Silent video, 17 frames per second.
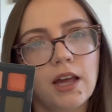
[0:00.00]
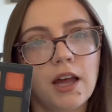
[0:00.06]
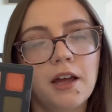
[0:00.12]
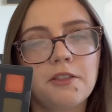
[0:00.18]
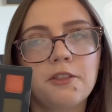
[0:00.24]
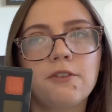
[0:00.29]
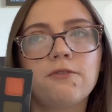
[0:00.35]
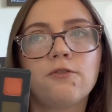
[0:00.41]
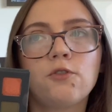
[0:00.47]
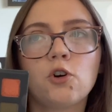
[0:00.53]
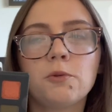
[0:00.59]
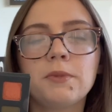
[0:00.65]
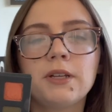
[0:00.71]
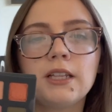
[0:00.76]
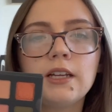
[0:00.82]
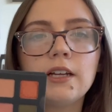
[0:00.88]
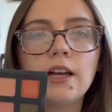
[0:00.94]
The
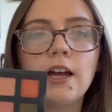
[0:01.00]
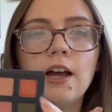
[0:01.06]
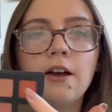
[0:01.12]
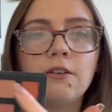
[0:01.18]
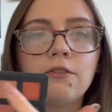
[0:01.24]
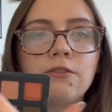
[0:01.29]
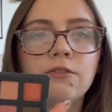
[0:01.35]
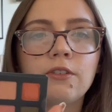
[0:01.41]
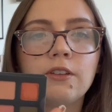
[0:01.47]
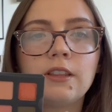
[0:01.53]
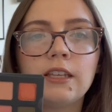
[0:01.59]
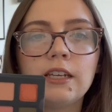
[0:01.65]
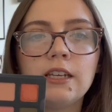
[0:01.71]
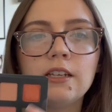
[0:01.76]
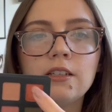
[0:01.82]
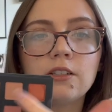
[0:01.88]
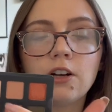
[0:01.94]
formula of
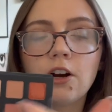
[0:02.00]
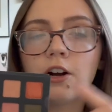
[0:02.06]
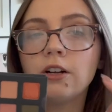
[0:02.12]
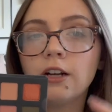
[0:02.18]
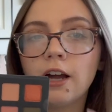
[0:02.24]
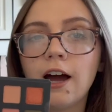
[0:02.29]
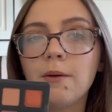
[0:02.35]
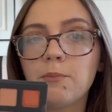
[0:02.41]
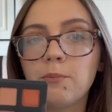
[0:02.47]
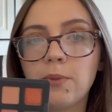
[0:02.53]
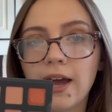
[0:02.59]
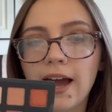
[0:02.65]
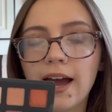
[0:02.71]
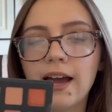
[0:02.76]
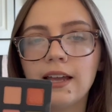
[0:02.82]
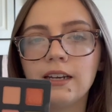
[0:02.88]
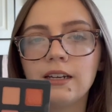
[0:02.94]
these are not
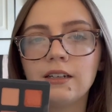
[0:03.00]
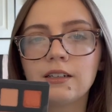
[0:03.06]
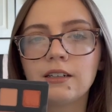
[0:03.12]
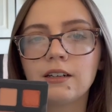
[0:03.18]
bad.